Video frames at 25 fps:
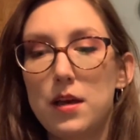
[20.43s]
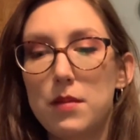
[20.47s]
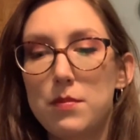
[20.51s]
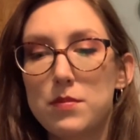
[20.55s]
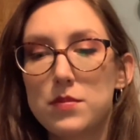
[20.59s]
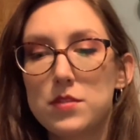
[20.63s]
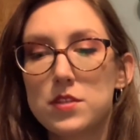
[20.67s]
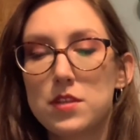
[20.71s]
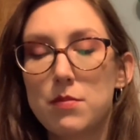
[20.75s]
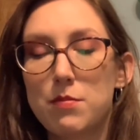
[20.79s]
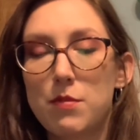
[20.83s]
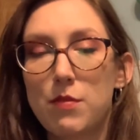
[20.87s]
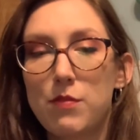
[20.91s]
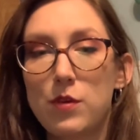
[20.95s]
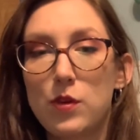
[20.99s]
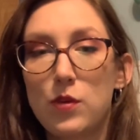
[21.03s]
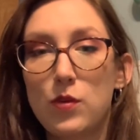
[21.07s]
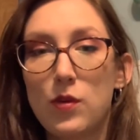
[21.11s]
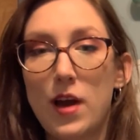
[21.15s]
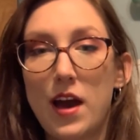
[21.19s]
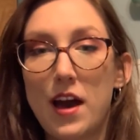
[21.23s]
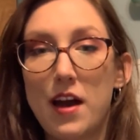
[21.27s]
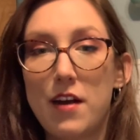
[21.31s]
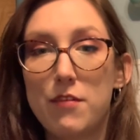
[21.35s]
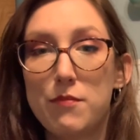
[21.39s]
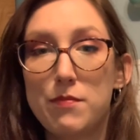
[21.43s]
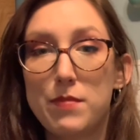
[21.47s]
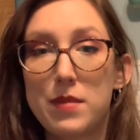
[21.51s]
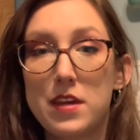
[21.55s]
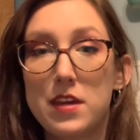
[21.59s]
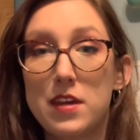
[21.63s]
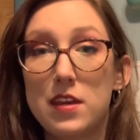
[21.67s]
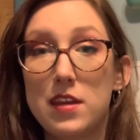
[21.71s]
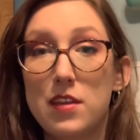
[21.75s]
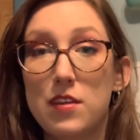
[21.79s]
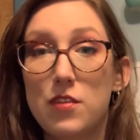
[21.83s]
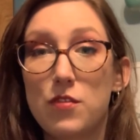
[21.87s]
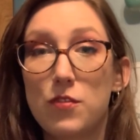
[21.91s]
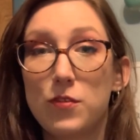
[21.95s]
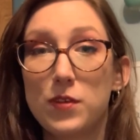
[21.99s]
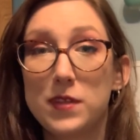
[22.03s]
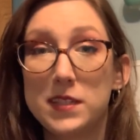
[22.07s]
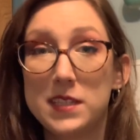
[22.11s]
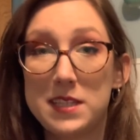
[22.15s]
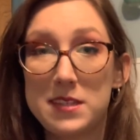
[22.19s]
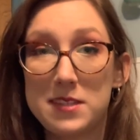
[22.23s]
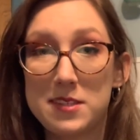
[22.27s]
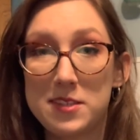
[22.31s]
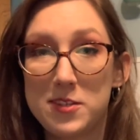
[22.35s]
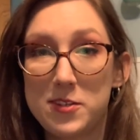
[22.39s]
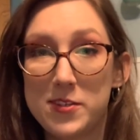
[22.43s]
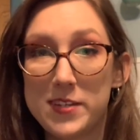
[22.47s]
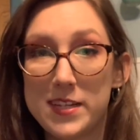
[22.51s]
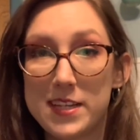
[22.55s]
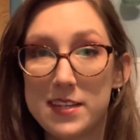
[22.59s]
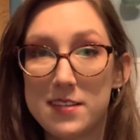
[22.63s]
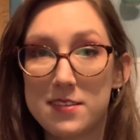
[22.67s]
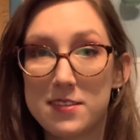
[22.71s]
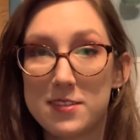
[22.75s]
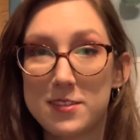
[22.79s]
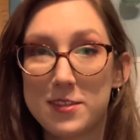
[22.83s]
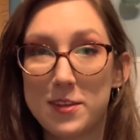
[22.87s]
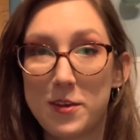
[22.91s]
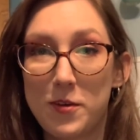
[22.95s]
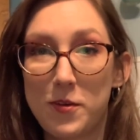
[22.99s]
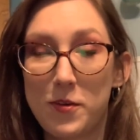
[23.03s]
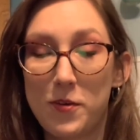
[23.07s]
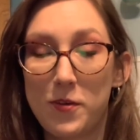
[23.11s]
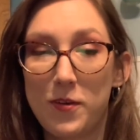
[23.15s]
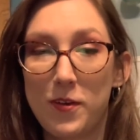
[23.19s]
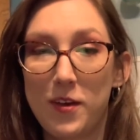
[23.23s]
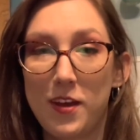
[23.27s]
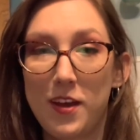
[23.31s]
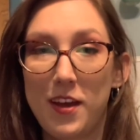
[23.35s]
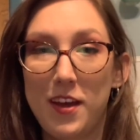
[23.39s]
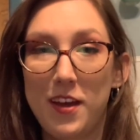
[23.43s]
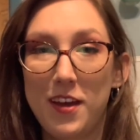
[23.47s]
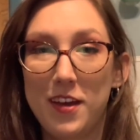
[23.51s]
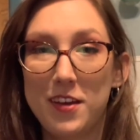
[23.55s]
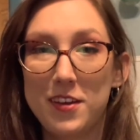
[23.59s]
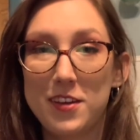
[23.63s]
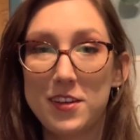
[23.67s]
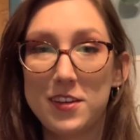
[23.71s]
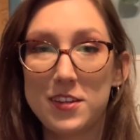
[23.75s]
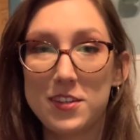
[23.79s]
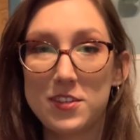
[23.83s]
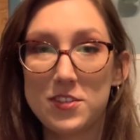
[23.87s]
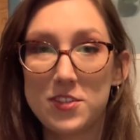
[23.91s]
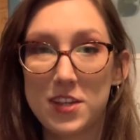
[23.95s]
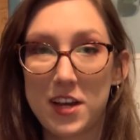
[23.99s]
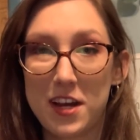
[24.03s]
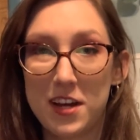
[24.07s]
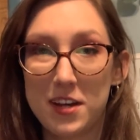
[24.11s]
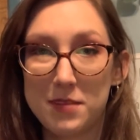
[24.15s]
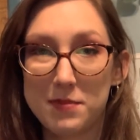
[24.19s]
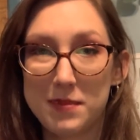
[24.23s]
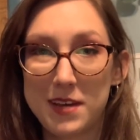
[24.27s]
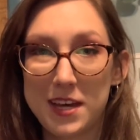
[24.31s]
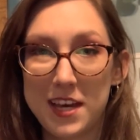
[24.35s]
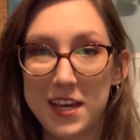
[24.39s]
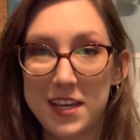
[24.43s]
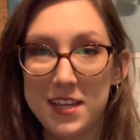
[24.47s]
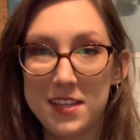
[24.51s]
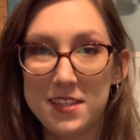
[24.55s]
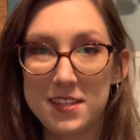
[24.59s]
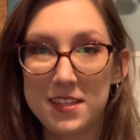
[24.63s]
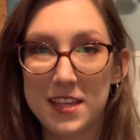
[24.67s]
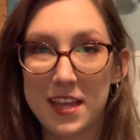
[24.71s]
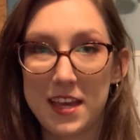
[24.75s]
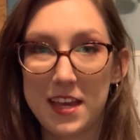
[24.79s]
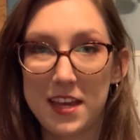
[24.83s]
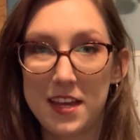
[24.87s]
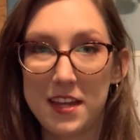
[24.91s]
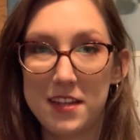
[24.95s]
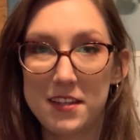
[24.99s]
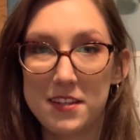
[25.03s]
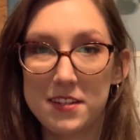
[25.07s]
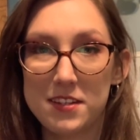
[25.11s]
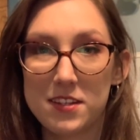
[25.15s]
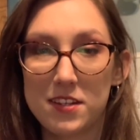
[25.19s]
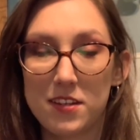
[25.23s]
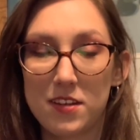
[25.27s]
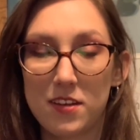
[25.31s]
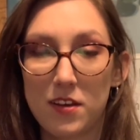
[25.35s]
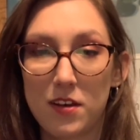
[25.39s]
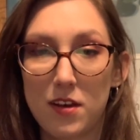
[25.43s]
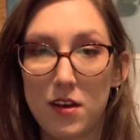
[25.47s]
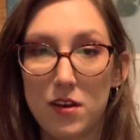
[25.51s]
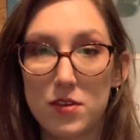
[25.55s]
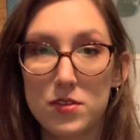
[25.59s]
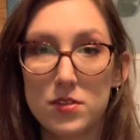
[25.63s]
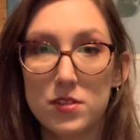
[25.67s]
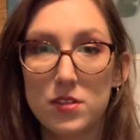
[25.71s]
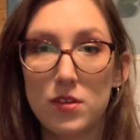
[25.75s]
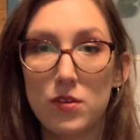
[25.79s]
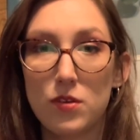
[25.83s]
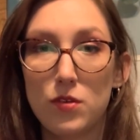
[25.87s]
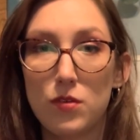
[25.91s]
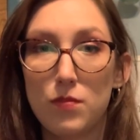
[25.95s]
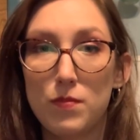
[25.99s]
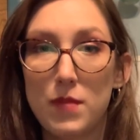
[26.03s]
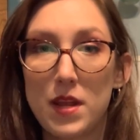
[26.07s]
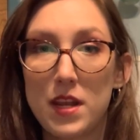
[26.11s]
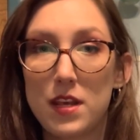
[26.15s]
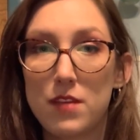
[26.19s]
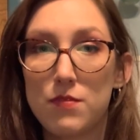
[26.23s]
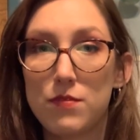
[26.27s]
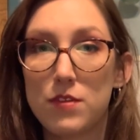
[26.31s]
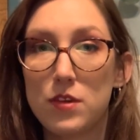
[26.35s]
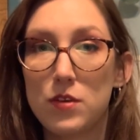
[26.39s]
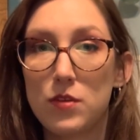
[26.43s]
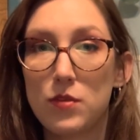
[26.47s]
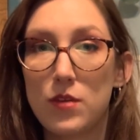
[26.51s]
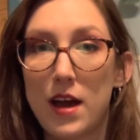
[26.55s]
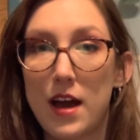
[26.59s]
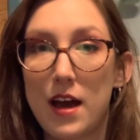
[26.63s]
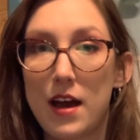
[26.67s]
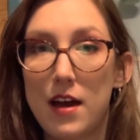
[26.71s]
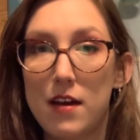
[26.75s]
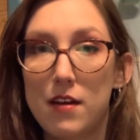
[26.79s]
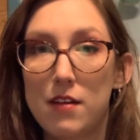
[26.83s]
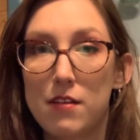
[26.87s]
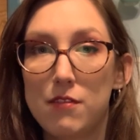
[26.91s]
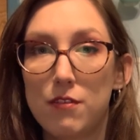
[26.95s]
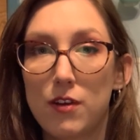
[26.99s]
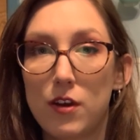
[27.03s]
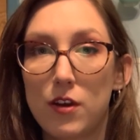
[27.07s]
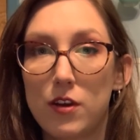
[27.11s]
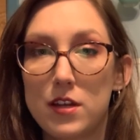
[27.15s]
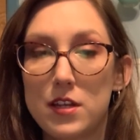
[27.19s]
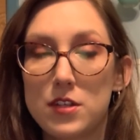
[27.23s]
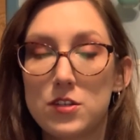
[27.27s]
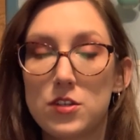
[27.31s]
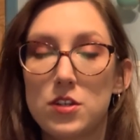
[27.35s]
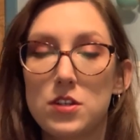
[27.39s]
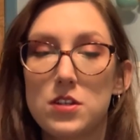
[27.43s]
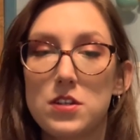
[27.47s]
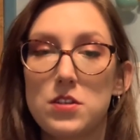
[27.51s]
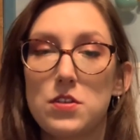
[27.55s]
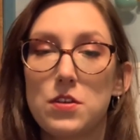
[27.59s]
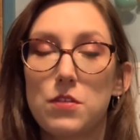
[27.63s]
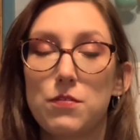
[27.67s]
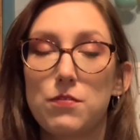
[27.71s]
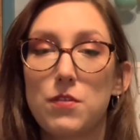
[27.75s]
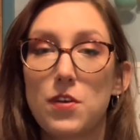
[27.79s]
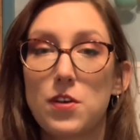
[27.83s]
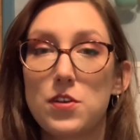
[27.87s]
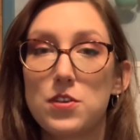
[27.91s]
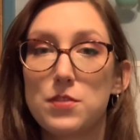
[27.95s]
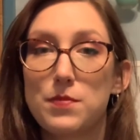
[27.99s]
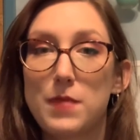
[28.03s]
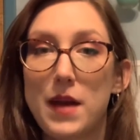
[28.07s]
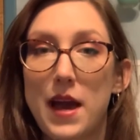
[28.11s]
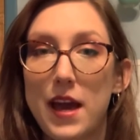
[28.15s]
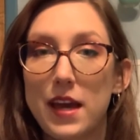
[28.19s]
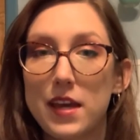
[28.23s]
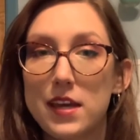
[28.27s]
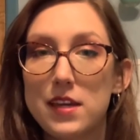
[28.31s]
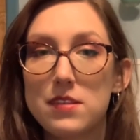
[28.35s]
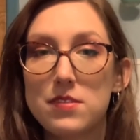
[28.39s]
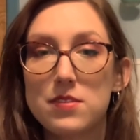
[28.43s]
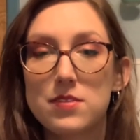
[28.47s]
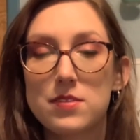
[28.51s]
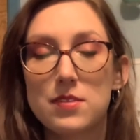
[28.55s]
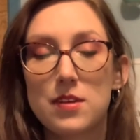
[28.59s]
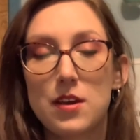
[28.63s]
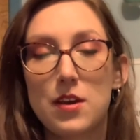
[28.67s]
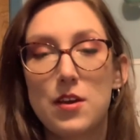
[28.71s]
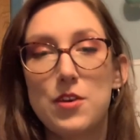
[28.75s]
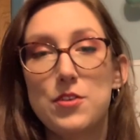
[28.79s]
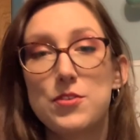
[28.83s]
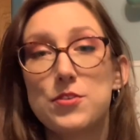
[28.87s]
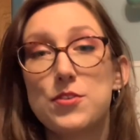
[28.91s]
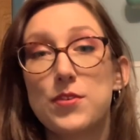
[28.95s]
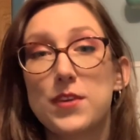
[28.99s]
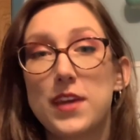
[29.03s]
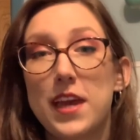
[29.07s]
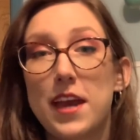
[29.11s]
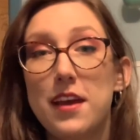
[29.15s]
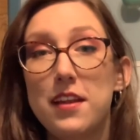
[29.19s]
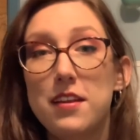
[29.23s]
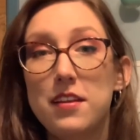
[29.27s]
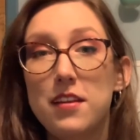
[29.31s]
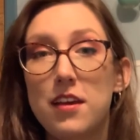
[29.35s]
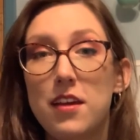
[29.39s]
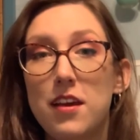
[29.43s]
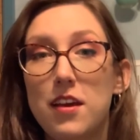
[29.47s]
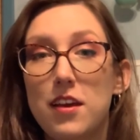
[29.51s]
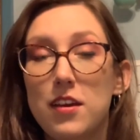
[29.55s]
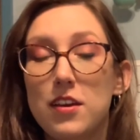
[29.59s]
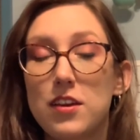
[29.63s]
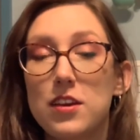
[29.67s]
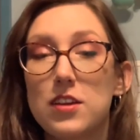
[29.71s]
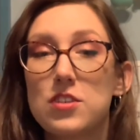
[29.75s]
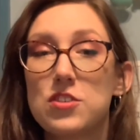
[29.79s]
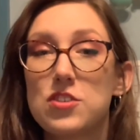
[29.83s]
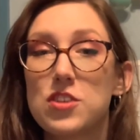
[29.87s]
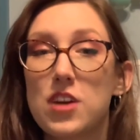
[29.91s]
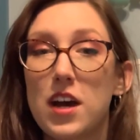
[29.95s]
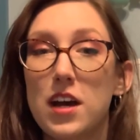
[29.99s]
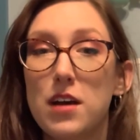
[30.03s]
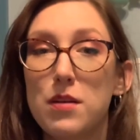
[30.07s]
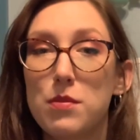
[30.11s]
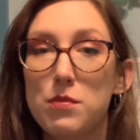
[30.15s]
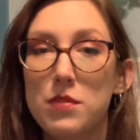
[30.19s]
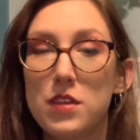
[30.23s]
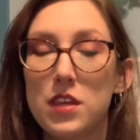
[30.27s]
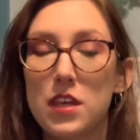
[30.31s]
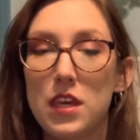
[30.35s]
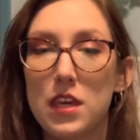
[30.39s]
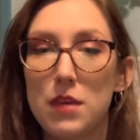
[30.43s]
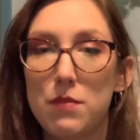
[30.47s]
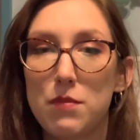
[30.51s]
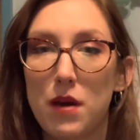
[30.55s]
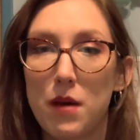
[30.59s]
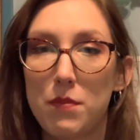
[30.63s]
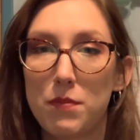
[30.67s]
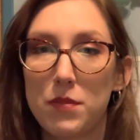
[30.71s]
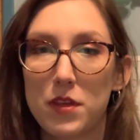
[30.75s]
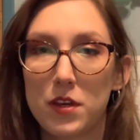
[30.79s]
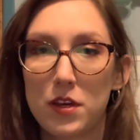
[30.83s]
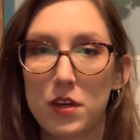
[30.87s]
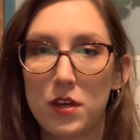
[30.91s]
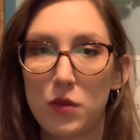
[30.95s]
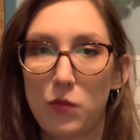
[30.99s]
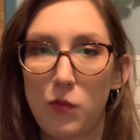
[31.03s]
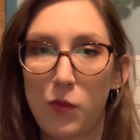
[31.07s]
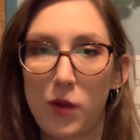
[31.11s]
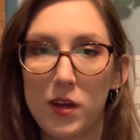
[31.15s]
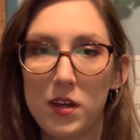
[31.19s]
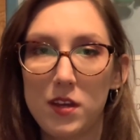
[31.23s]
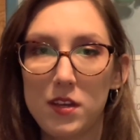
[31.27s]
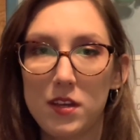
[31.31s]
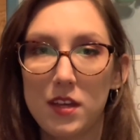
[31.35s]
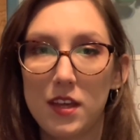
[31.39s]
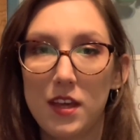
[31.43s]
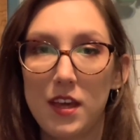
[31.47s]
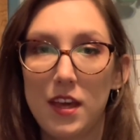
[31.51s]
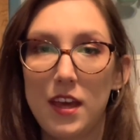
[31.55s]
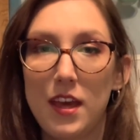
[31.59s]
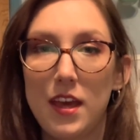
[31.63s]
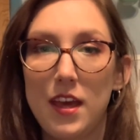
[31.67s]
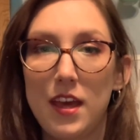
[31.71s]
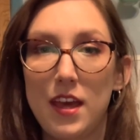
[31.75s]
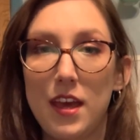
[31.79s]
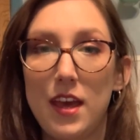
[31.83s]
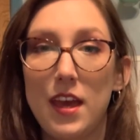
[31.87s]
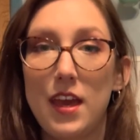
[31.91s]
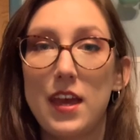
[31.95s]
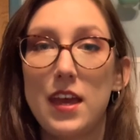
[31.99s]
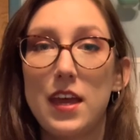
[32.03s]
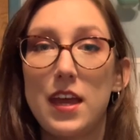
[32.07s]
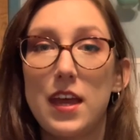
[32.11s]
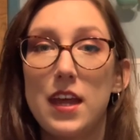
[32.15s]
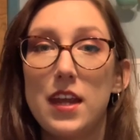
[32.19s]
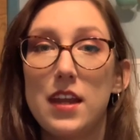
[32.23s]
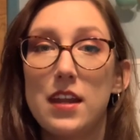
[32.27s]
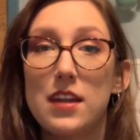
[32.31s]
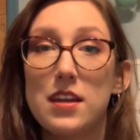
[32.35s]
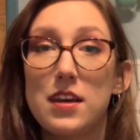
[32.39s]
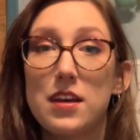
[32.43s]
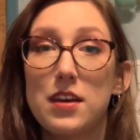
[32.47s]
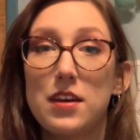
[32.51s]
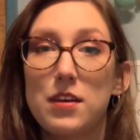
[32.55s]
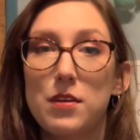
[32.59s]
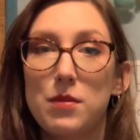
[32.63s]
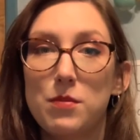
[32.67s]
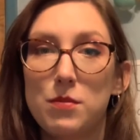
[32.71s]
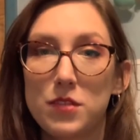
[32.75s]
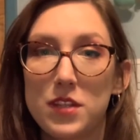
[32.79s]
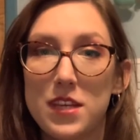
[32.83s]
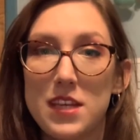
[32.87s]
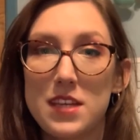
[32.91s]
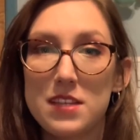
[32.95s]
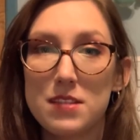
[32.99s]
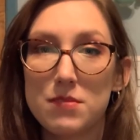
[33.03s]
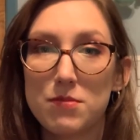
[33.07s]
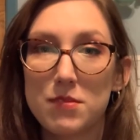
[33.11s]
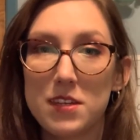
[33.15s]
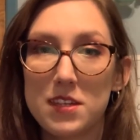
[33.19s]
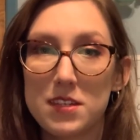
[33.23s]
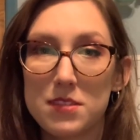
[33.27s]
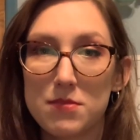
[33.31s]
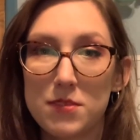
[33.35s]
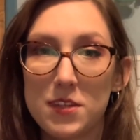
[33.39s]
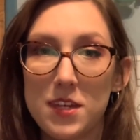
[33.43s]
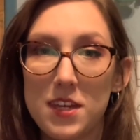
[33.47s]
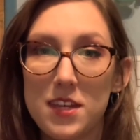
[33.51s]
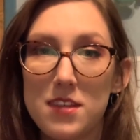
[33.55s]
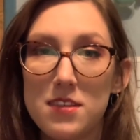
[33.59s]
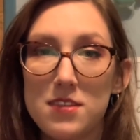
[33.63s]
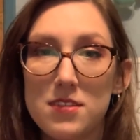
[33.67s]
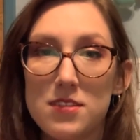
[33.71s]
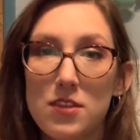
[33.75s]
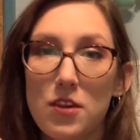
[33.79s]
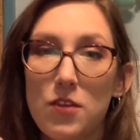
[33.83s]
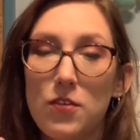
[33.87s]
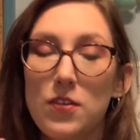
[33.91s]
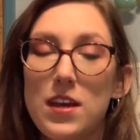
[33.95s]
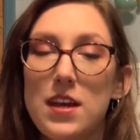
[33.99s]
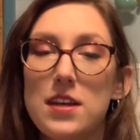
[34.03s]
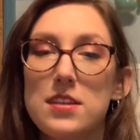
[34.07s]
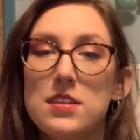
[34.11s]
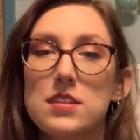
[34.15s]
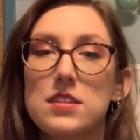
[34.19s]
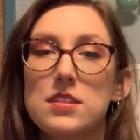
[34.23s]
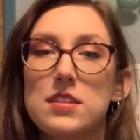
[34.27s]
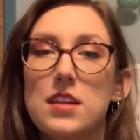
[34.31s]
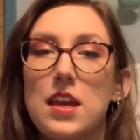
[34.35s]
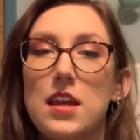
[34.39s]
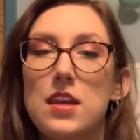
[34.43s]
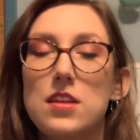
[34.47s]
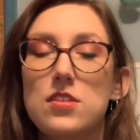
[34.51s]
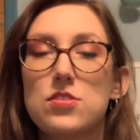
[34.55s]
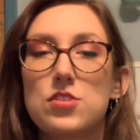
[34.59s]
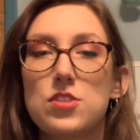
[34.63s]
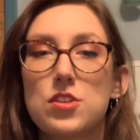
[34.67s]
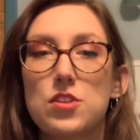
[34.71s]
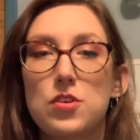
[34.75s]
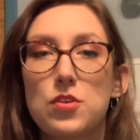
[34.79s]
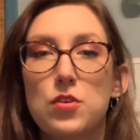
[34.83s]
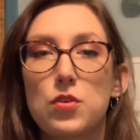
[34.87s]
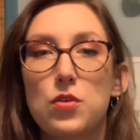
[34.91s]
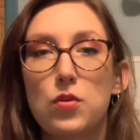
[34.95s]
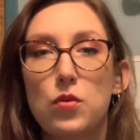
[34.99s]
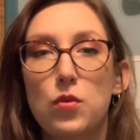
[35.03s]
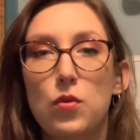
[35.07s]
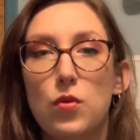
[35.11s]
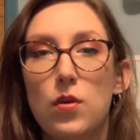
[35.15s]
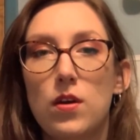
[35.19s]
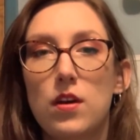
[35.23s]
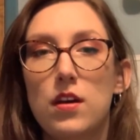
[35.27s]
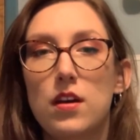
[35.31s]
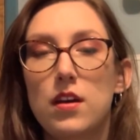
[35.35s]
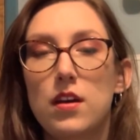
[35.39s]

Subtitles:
Some of you have been really studious, so good job, guys. And also, many of you have already turned in your first packets. So again, good job. Keep up the good work. And please, please, please don't hesitate to